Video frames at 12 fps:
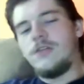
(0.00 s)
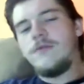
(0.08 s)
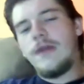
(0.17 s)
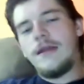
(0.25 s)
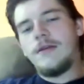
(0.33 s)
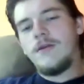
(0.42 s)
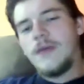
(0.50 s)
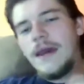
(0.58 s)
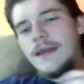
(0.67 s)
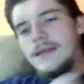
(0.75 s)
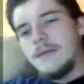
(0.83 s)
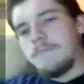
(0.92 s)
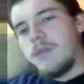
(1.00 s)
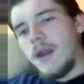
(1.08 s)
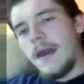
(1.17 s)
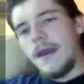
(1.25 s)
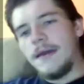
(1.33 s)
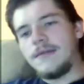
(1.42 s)
you need to take them
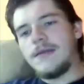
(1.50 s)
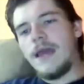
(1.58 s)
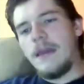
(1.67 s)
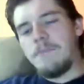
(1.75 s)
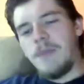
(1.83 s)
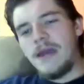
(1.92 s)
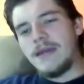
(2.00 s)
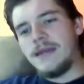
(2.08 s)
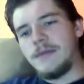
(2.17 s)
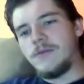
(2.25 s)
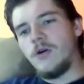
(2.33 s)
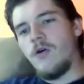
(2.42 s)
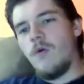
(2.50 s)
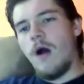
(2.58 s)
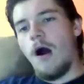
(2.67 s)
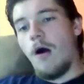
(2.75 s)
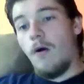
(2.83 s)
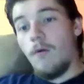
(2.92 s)
plants and pin them to a
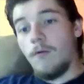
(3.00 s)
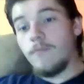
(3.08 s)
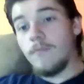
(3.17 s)
wall,